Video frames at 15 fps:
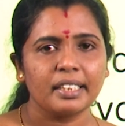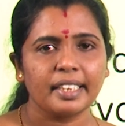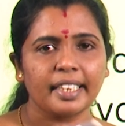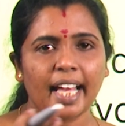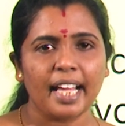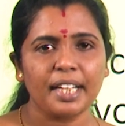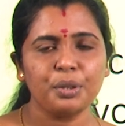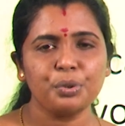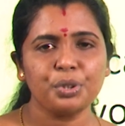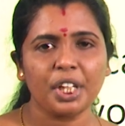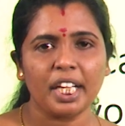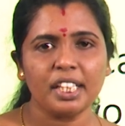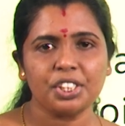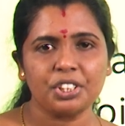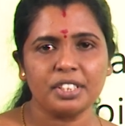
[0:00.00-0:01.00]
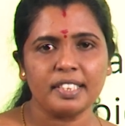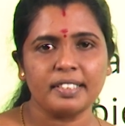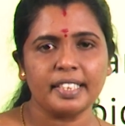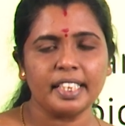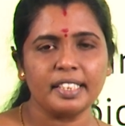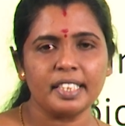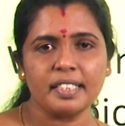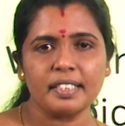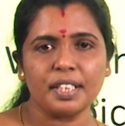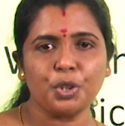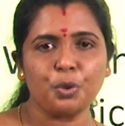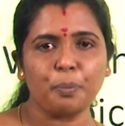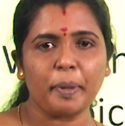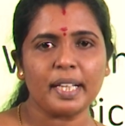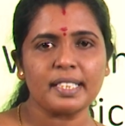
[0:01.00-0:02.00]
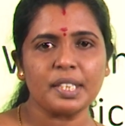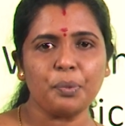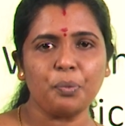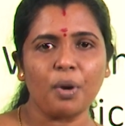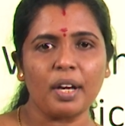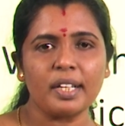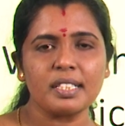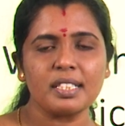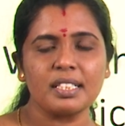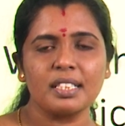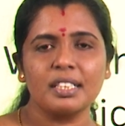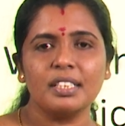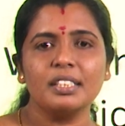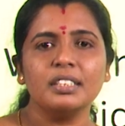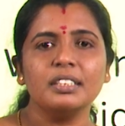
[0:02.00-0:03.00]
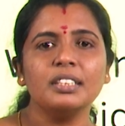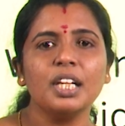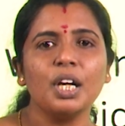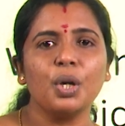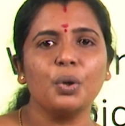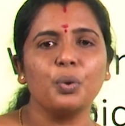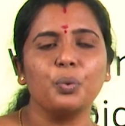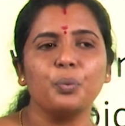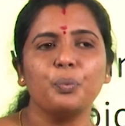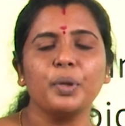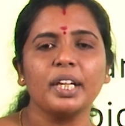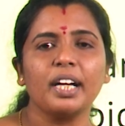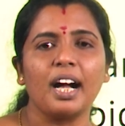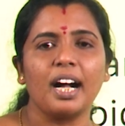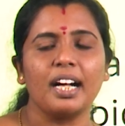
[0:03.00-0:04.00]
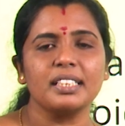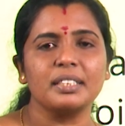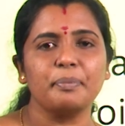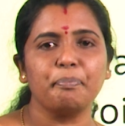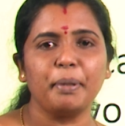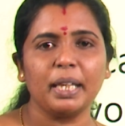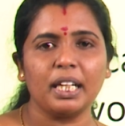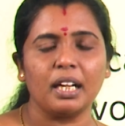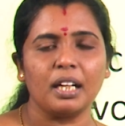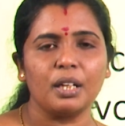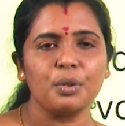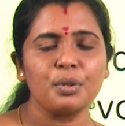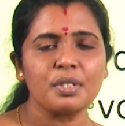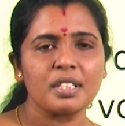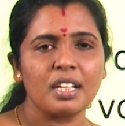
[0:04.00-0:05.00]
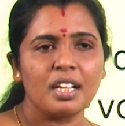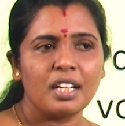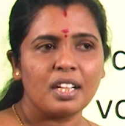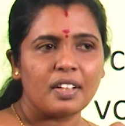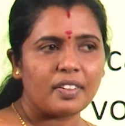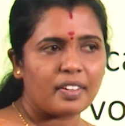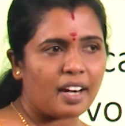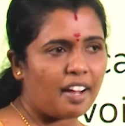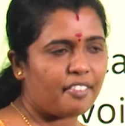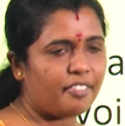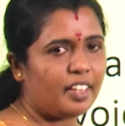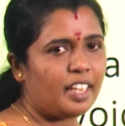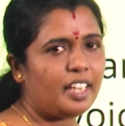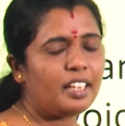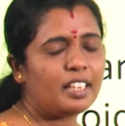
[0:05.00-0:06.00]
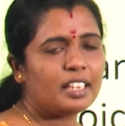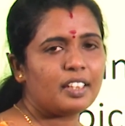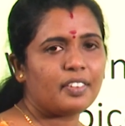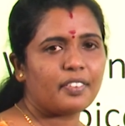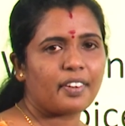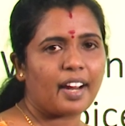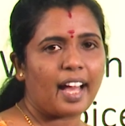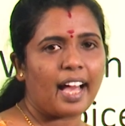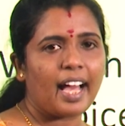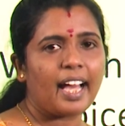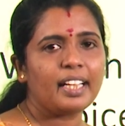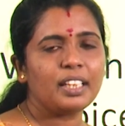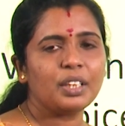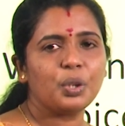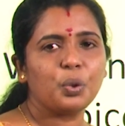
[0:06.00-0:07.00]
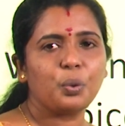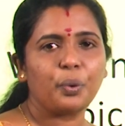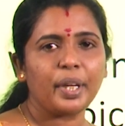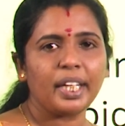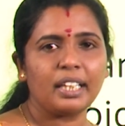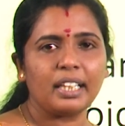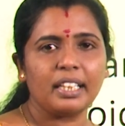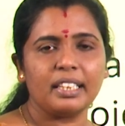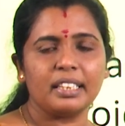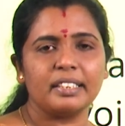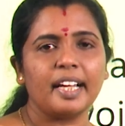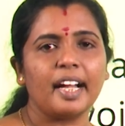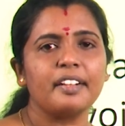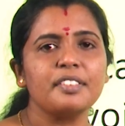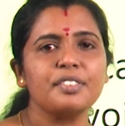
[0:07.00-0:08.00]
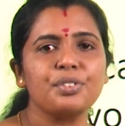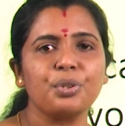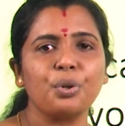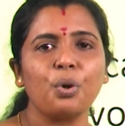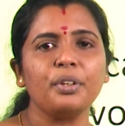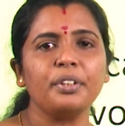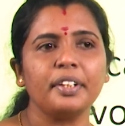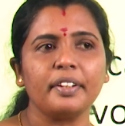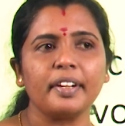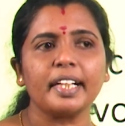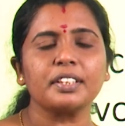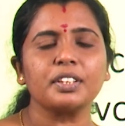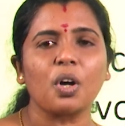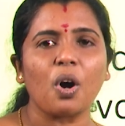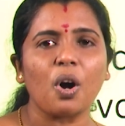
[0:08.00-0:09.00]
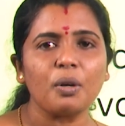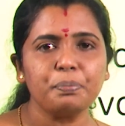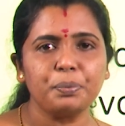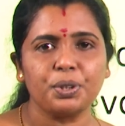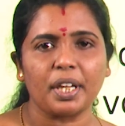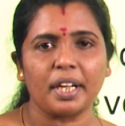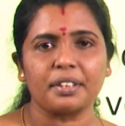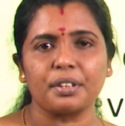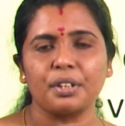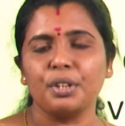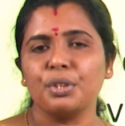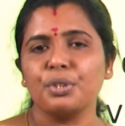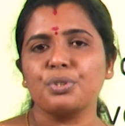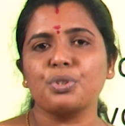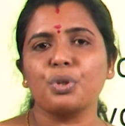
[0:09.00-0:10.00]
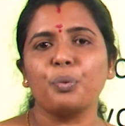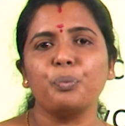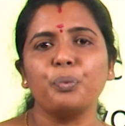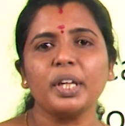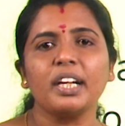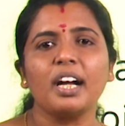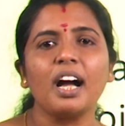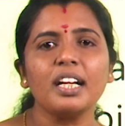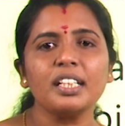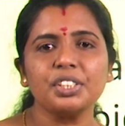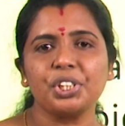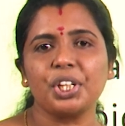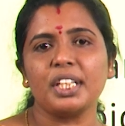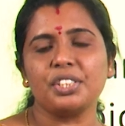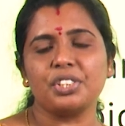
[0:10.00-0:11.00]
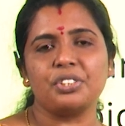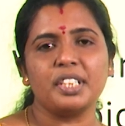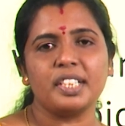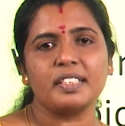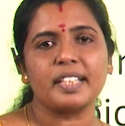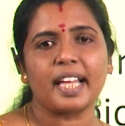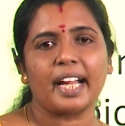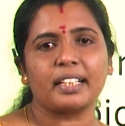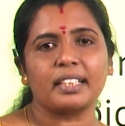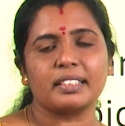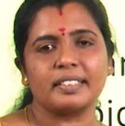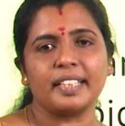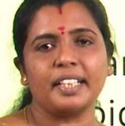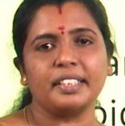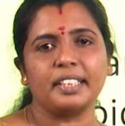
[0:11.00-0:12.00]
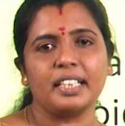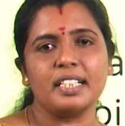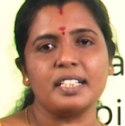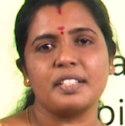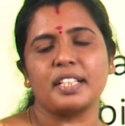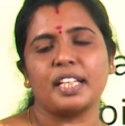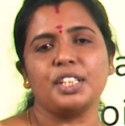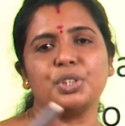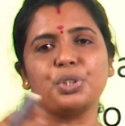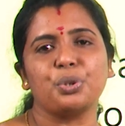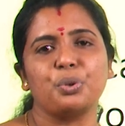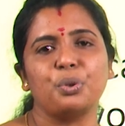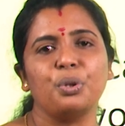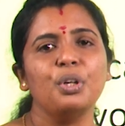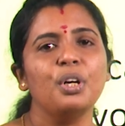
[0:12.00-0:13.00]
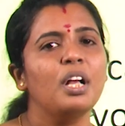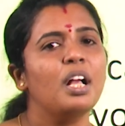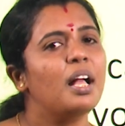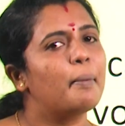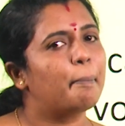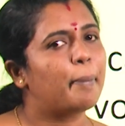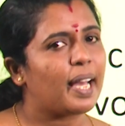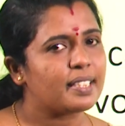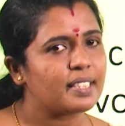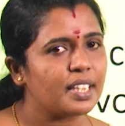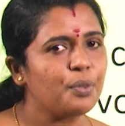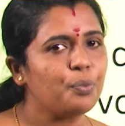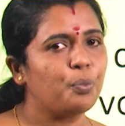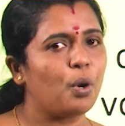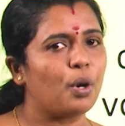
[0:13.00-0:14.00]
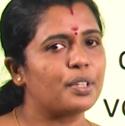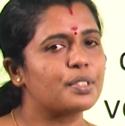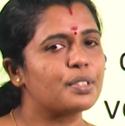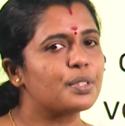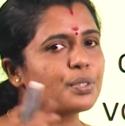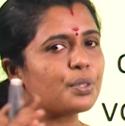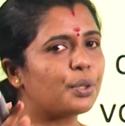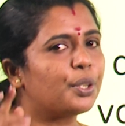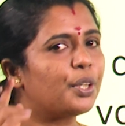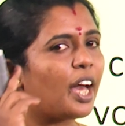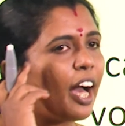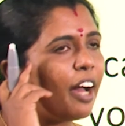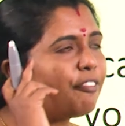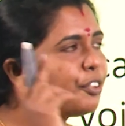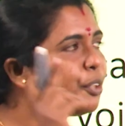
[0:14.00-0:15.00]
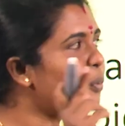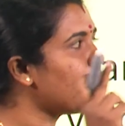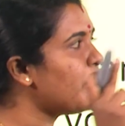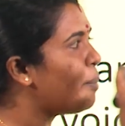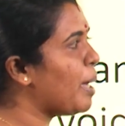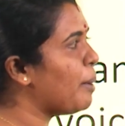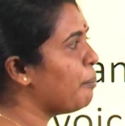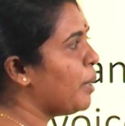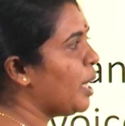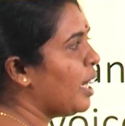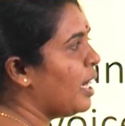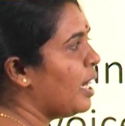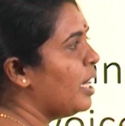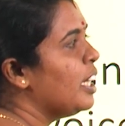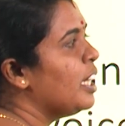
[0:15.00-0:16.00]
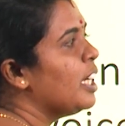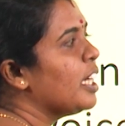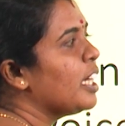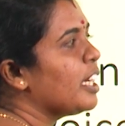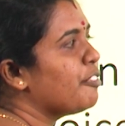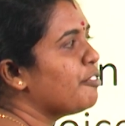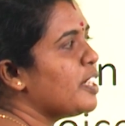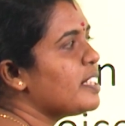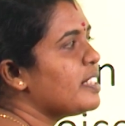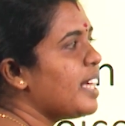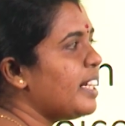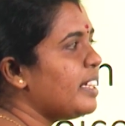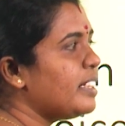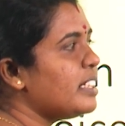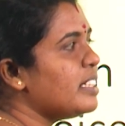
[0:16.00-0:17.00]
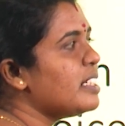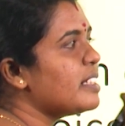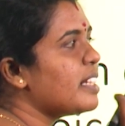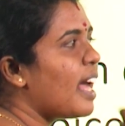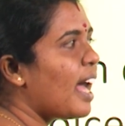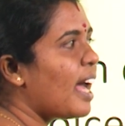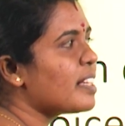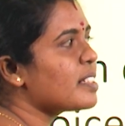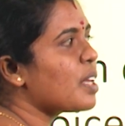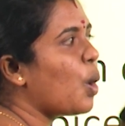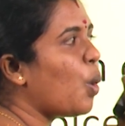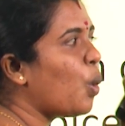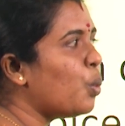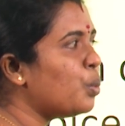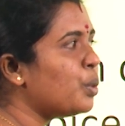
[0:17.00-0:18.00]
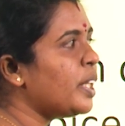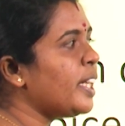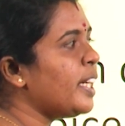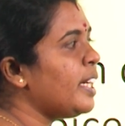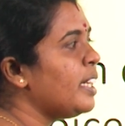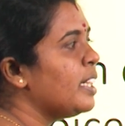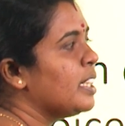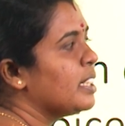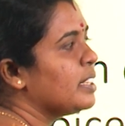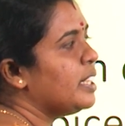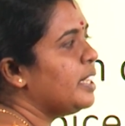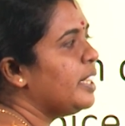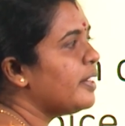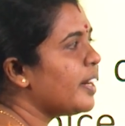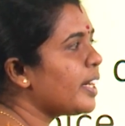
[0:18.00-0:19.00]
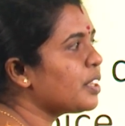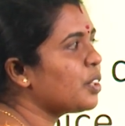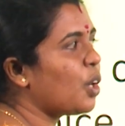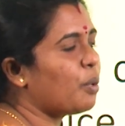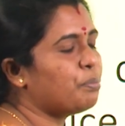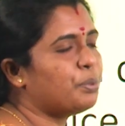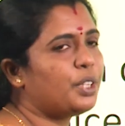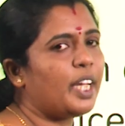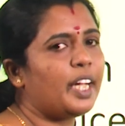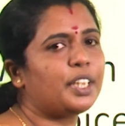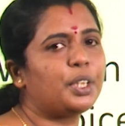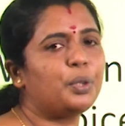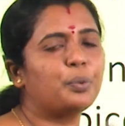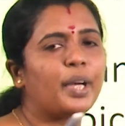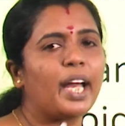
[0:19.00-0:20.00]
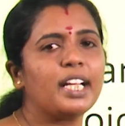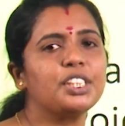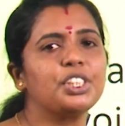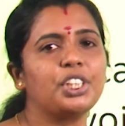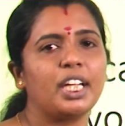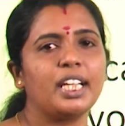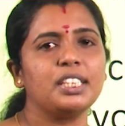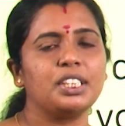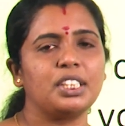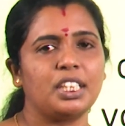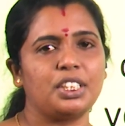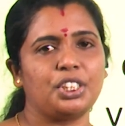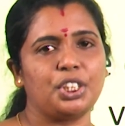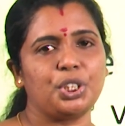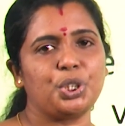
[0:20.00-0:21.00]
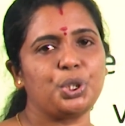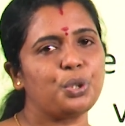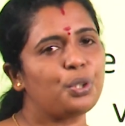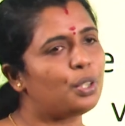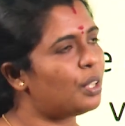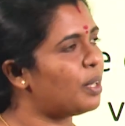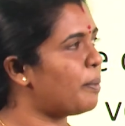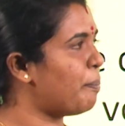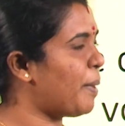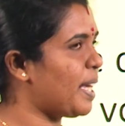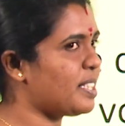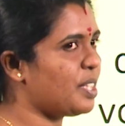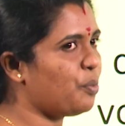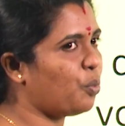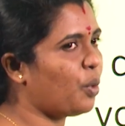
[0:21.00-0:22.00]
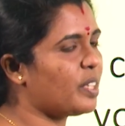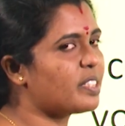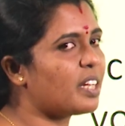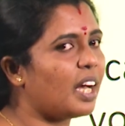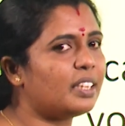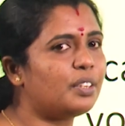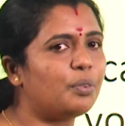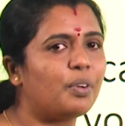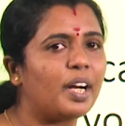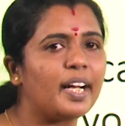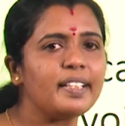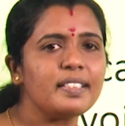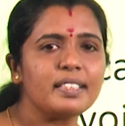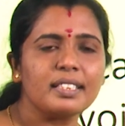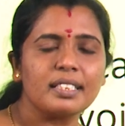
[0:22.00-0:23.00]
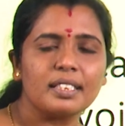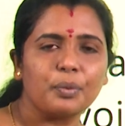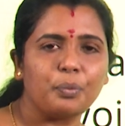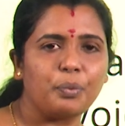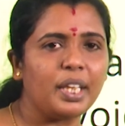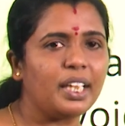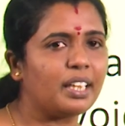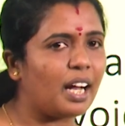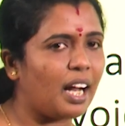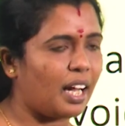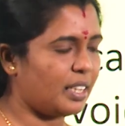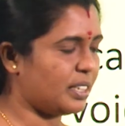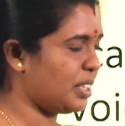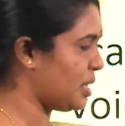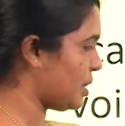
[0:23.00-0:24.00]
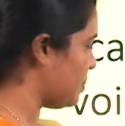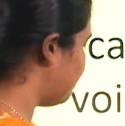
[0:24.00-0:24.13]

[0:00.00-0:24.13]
Can you change this sentence into passive voice? No, we can't, because Ravi ran quickly. There is no direct object. So we can't change this sentence into passive voice. So you have to remember, if the sentence has only the direct object, you can change it into passive voice. Otherwise, we can't.